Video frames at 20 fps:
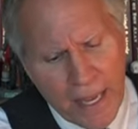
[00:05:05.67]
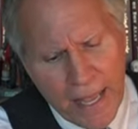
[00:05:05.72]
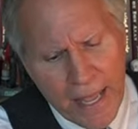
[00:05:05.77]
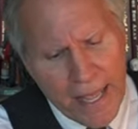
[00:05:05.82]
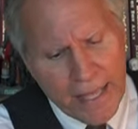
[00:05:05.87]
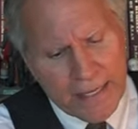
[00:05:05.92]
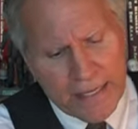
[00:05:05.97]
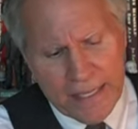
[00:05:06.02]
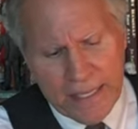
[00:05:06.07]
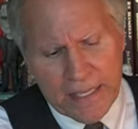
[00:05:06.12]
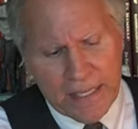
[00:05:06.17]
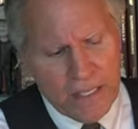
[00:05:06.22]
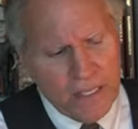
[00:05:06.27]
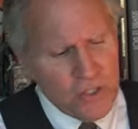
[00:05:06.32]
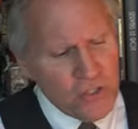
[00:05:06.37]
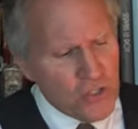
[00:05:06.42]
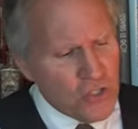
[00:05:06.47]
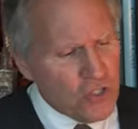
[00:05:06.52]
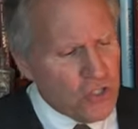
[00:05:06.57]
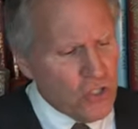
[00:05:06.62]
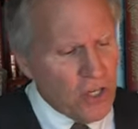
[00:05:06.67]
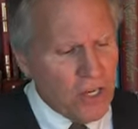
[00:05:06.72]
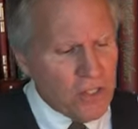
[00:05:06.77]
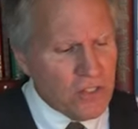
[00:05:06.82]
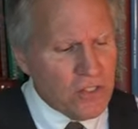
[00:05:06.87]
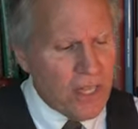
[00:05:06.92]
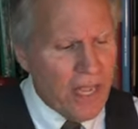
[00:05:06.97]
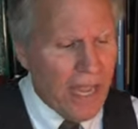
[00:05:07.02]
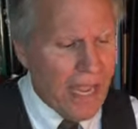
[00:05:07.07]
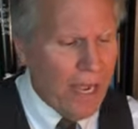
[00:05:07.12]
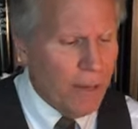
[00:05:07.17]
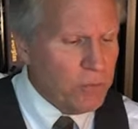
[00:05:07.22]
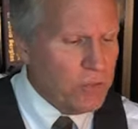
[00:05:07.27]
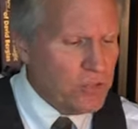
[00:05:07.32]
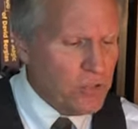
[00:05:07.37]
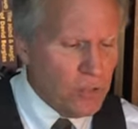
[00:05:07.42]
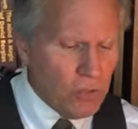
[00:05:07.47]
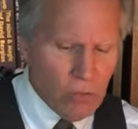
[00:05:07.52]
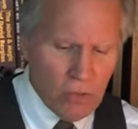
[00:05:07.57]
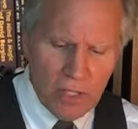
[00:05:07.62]
And it is just
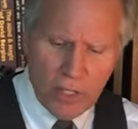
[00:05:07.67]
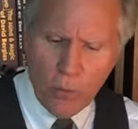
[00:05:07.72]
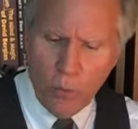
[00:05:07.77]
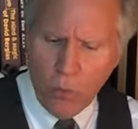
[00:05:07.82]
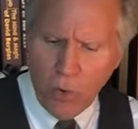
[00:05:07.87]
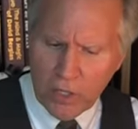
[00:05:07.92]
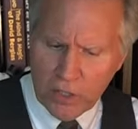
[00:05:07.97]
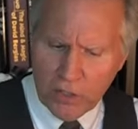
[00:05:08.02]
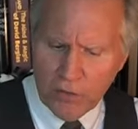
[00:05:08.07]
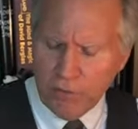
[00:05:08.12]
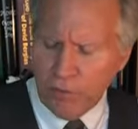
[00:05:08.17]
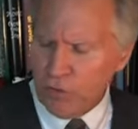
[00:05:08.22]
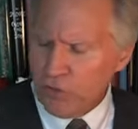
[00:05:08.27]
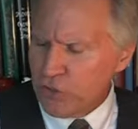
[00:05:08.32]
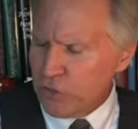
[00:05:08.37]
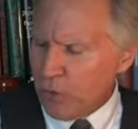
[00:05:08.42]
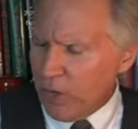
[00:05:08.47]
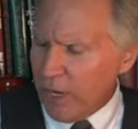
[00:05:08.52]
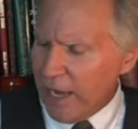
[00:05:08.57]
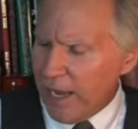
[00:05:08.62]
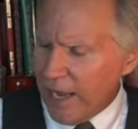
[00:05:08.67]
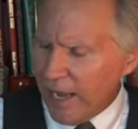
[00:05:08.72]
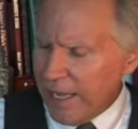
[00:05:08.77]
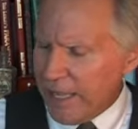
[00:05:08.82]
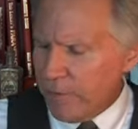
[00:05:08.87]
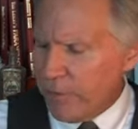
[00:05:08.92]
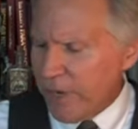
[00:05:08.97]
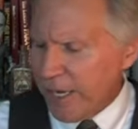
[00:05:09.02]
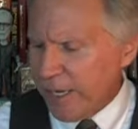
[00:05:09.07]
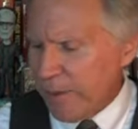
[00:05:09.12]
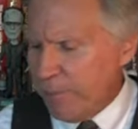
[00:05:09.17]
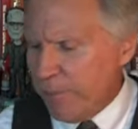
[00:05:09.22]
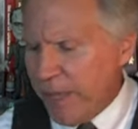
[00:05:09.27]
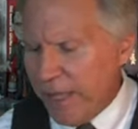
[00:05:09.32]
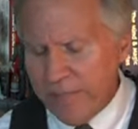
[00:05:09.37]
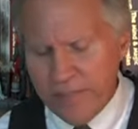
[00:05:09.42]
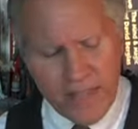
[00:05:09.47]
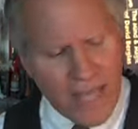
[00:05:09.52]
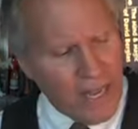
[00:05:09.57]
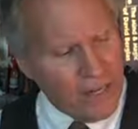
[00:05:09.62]
absolutely wonderful. So I highly
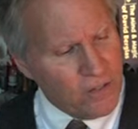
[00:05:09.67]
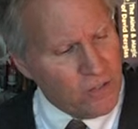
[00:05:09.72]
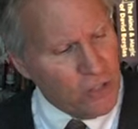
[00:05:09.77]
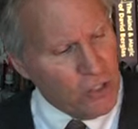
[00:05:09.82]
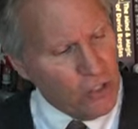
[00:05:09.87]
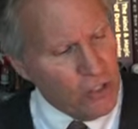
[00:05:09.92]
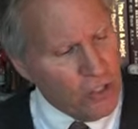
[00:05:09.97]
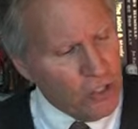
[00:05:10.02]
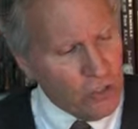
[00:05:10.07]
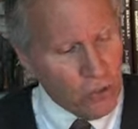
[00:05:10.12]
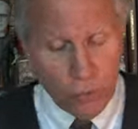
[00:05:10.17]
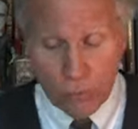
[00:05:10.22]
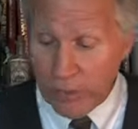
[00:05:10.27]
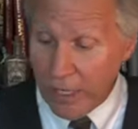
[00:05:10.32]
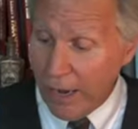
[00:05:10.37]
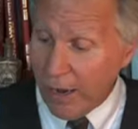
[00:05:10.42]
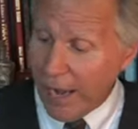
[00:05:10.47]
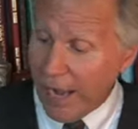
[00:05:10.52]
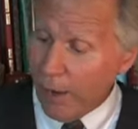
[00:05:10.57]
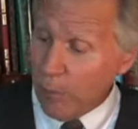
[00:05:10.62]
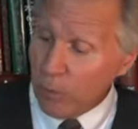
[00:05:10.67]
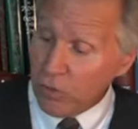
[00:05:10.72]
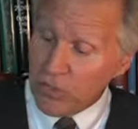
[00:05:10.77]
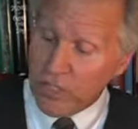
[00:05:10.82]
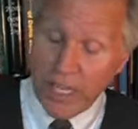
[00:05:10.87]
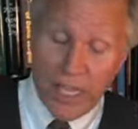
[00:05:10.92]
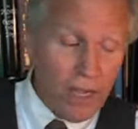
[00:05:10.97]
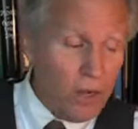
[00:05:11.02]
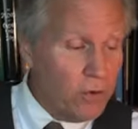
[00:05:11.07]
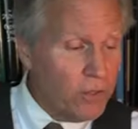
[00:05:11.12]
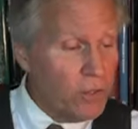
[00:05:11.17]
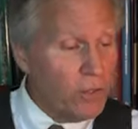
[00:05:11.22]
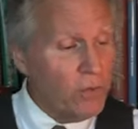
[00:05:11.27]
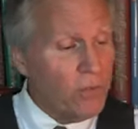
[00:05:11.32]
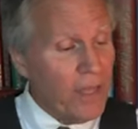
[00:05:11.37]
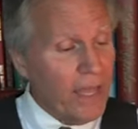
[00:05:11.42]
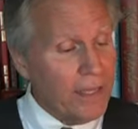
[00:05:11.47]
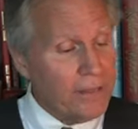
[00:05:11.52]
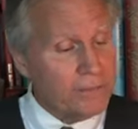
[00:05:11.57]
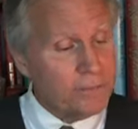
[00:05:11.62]
recommend that to you. Now, I will tell you
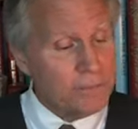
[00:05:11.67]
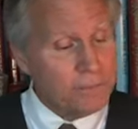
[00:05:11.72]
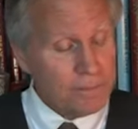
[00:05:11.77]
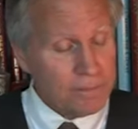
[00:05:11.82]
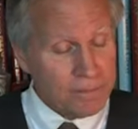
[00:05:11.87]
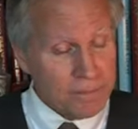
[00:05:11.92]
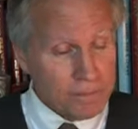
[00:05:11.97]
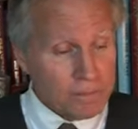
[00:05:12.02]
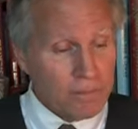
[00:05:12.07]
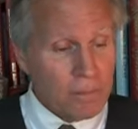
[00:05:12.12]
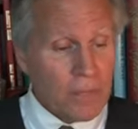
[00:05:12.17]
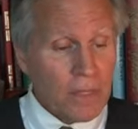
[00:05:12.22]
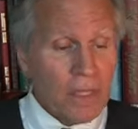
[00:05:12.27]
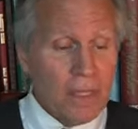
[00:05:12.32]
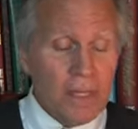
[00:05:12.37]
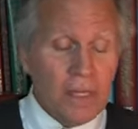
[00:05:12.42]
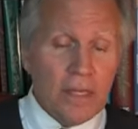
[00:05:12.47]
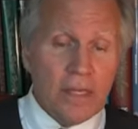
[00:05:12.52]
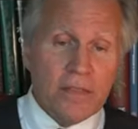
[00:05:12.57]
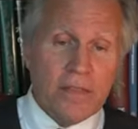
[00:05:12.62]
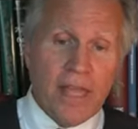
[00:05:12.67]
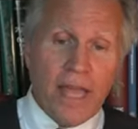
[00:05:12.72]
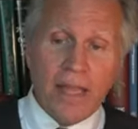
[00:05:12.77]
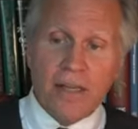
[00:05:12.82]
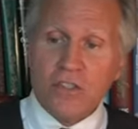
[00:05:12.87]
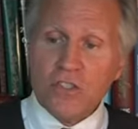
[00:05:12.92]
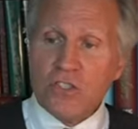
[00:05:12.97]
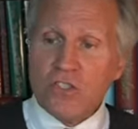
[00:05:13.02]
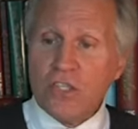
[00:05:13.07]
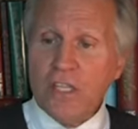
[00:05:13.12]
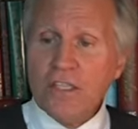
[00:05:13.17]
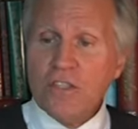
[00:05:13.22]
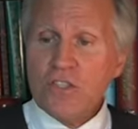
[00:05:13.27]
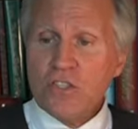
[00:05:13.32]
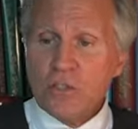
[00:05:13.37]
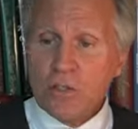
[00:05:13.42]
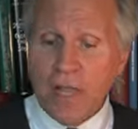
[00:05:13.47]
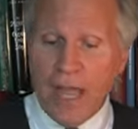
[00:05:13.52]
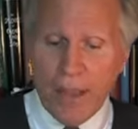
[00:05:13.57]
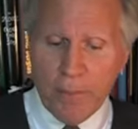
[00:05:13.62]
that, that
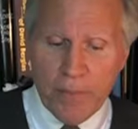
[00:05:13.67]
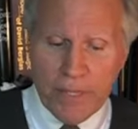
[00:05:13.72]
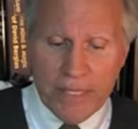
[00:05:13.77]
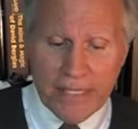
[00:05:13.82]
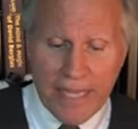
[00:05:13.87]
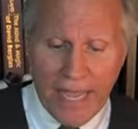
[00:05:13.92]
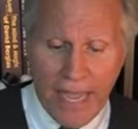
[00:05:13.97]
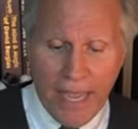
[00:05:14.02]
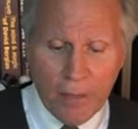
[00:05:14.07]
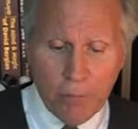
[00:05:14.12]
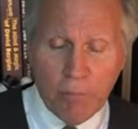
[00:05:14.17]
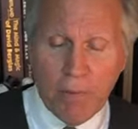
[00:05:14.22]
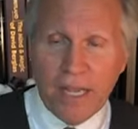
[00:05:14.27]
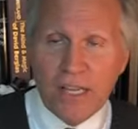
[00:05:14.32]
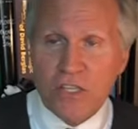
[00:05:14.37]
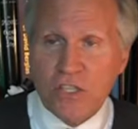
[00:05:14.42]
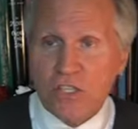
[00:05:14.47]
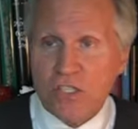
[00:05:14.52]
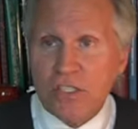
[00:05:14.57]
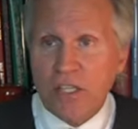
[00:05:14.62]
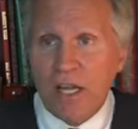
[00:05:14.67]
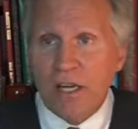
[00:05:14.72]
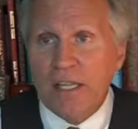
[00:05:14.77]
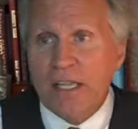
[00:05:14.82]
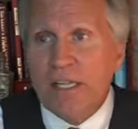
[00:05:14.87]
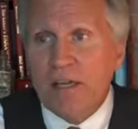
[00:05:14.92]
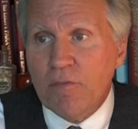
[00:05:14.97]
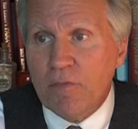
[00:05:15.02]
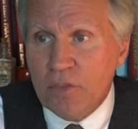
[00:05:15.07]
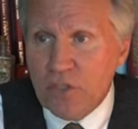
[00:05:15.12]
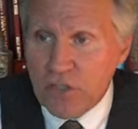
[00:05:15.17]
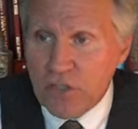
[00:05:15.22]
since I began my study of the